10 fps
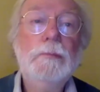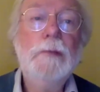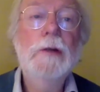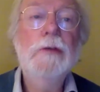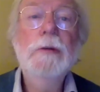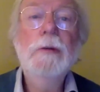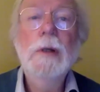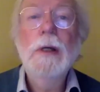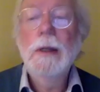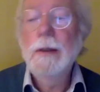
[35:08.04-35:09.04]
And so
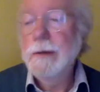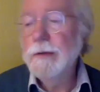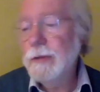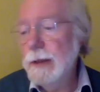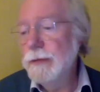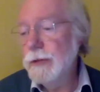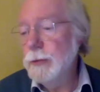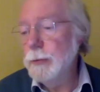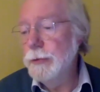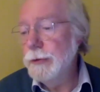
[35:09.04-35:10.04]
this tends to
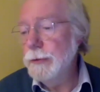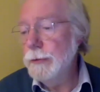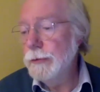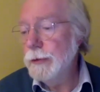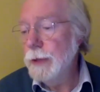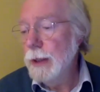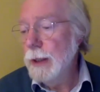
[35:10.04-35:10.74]
produce